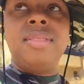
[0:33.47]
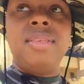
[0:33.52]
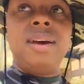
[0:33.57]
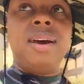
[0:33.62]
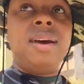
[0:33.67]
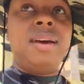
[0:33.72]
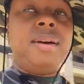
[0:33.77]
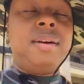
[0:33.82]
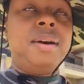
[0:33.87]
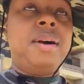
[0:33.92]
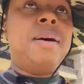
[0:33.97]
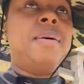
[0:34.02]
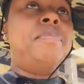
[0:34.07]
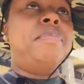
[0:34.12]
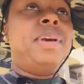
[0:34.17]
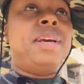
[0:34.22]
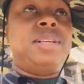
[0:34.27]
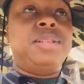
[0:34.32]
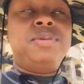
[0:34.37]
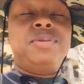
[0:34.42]
the
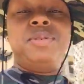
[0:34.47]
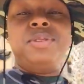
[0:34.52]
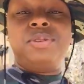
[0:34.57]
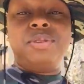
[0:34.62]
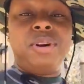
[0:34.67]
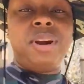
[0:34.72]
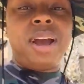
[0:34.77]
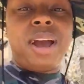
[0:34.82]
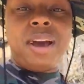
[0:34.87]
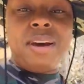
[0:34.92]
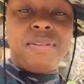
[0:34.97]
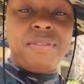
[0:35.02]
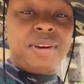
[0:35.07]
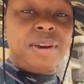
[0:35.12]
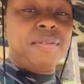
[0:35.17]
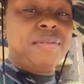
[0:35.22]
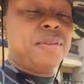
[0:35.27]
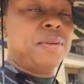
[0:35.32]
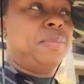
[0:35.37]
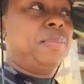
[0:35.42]
best resort I've
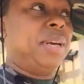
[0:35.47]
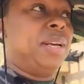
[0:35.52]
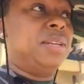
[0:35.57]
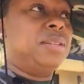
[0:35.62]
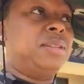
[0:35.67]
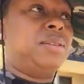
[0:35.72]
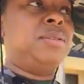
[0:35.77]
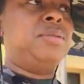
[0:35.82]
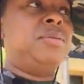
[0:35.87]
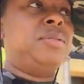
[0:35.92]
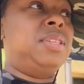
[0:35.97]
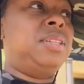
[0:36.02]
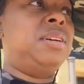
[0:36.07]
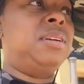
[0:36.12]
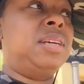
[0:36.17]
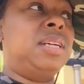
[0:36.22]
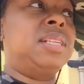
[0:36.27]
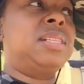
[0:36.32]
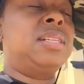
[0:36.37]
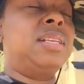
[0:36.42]
ever been to,
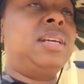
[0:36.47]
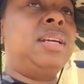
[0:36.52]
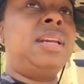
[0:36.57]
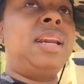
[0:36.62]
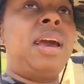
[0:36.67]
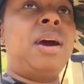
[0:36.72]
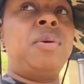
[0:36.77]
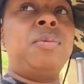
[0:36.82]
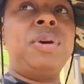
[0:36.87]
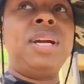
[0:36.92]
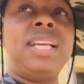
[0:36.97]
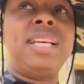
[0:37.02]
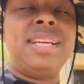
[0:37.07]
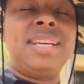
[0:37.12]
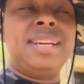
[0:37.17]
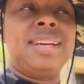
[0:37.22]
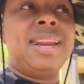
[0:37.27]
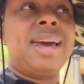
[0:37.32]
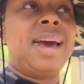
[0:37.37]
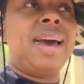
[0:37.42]
seriously. Now, we
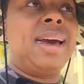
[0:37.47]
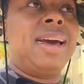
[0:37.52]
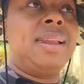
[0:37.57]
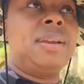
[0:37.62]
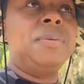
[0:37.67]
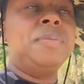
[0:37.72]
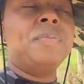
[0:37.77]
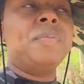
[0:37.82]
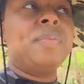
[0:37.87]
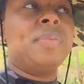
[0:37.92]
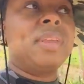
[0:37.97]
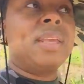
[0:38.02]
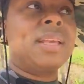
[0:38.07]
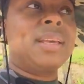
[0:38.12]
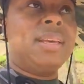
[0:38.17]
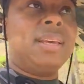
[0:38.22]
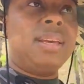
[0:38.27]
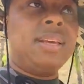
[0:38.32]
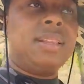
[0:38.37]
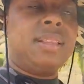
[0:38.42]
did not
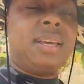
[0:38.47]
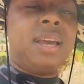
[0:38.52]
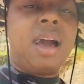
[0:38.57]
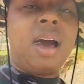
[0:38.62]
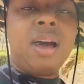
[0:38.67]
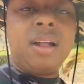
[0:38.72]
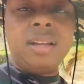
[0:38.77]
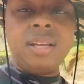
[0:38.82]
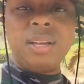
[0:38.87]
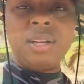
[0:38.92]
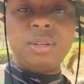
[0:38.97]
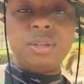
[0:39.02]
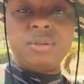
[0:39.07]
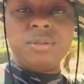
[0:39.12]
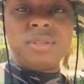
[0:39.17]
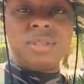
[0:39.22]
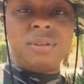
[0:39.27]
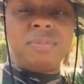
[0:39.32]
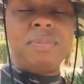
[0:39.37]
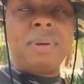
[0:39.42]
get the
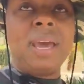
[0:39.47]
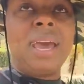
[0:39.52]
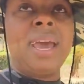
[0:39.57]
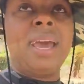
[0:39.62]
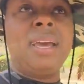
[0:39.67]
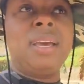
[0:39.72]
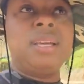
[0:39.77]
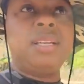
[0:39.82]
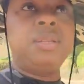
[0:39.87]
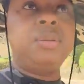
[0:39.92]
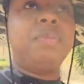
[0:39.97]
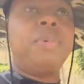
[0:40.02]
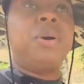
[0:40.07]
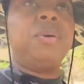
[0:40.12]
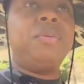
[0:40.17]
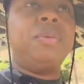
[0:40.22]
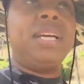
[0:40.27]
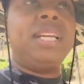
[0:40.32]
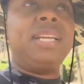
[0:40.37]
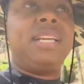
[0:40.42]
all-inclusive package,
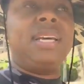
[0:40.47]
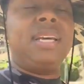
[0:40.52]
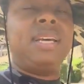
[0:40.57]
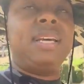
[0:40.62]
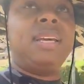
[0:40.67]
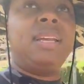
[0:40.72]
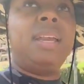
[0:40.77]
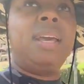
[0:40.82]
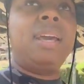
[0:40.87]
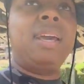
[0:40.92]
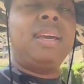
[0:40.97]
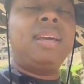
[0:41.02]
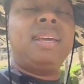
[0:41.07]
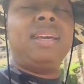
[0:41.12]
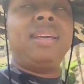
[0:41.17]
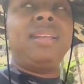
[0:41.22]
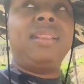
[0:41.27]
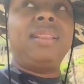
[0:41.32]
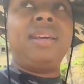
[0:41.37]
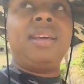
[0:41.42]
but we did
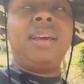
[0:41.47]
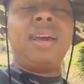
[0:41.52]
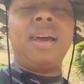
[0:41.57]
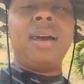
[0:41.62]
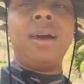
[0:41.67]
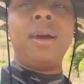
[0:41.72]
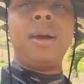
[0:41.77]
get the